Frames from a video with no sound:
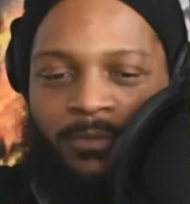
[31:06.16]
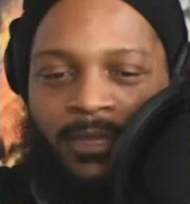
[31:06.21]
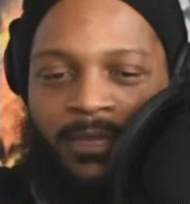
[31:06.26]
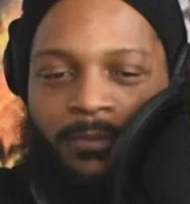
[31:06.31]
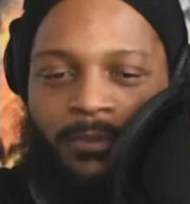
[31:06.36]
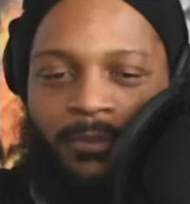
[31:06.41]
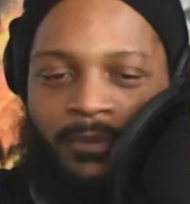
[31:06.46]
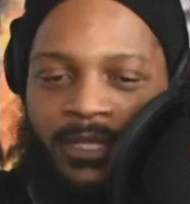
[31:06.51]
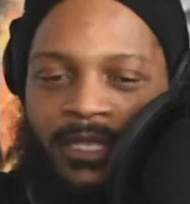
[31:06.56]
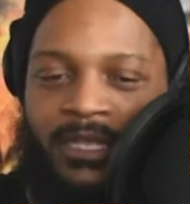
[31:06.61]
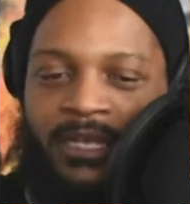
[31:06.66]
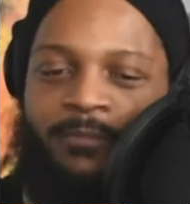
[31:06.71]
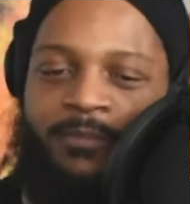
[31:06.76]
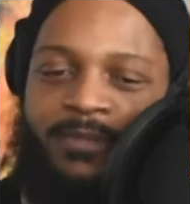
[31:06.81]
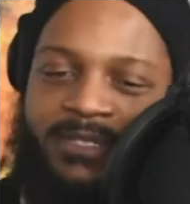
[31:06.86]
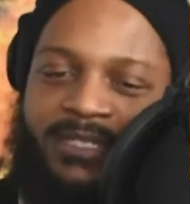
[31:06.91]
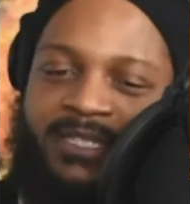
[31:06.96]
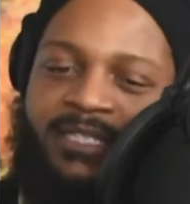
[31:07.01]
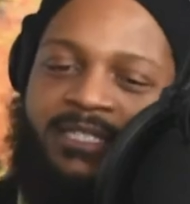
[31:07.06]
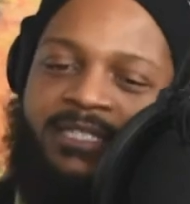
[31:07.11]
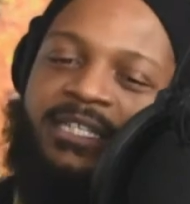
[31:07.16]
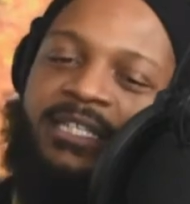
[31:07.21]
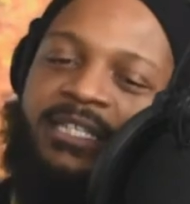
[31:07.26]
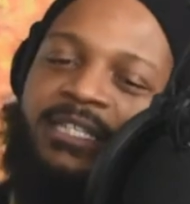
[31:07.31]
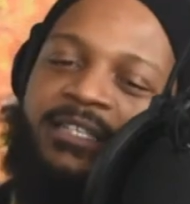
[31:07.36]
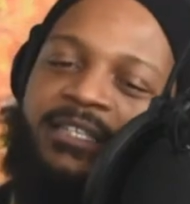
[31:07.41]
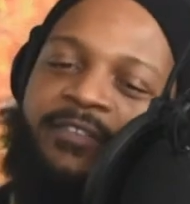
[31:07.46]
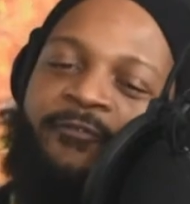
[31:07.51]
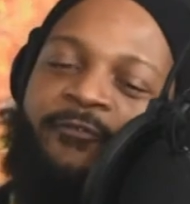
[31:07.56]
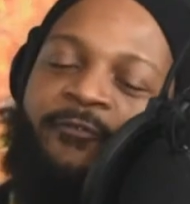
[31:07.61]
people in a
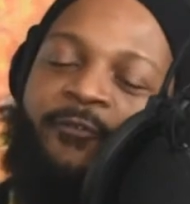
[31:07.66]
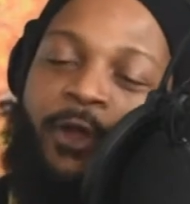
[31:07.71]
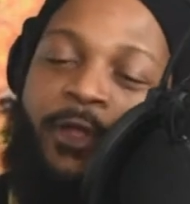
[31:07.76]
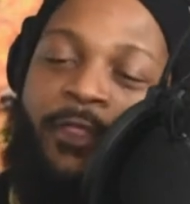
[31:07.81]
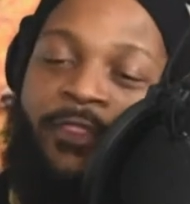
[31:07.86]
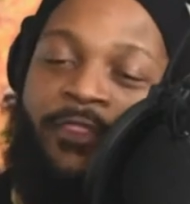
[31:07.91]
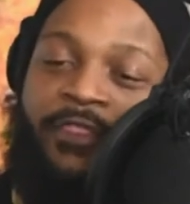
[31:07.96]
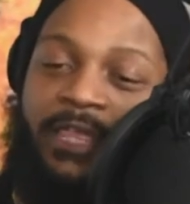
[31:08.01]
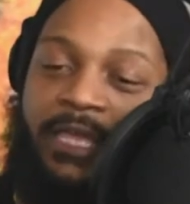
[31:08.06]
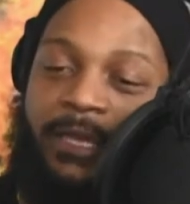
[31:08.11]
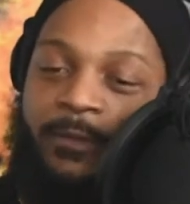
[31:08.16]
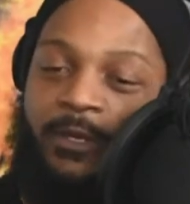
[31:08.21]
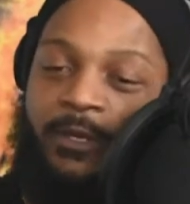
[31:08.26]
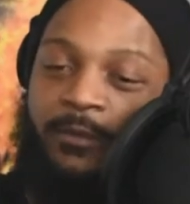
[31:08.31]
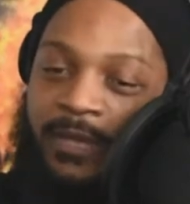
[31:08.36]
position for them